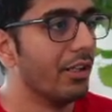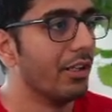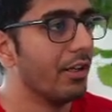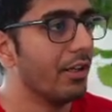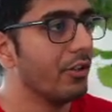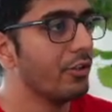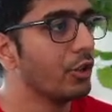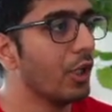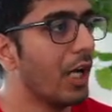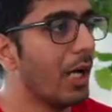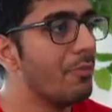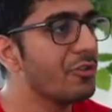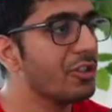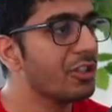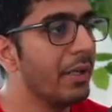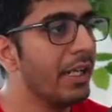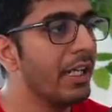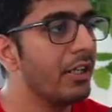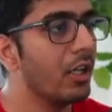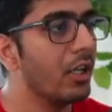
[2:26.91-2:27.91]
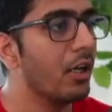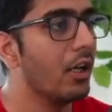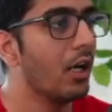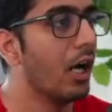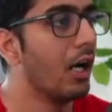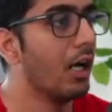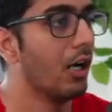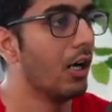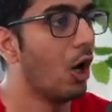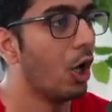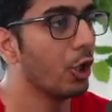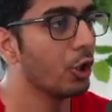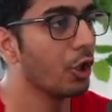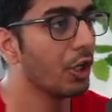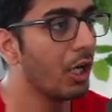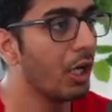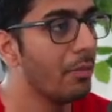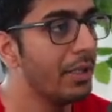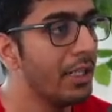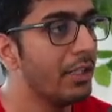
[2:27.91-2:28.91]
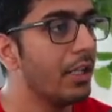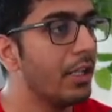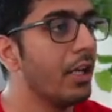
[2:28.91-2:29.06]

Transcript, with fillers: So I'm saying uh, auto commit,